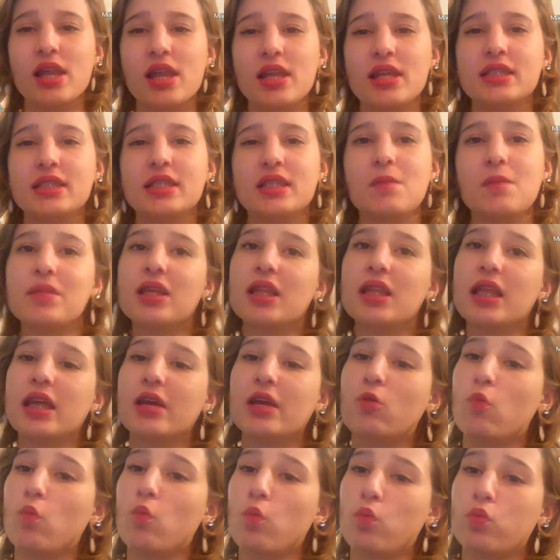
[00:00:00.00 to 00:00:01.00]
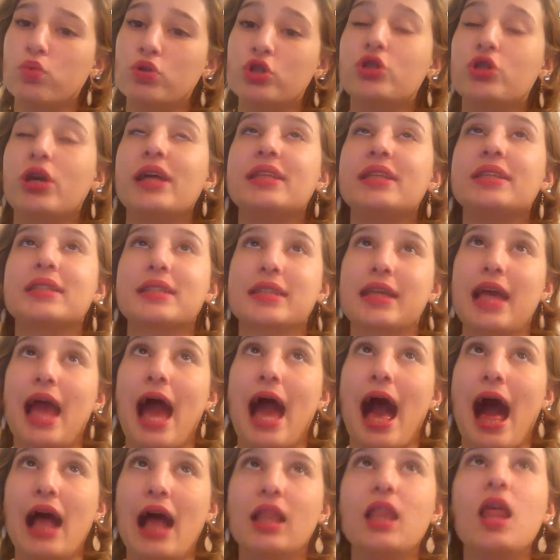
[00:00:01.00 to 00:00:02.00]
and it's something like
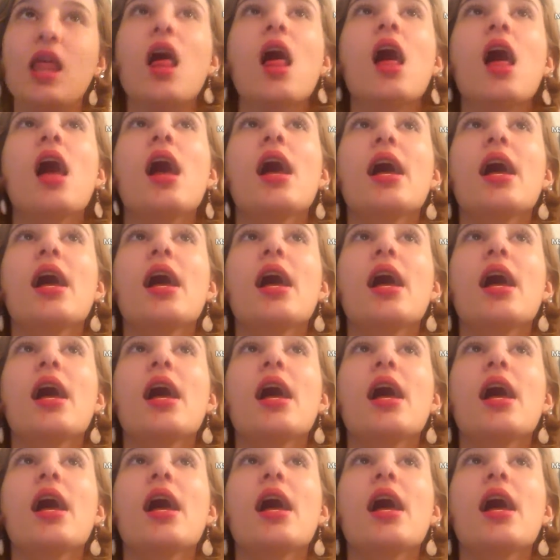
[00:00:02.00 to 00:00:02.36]
Trendsgal.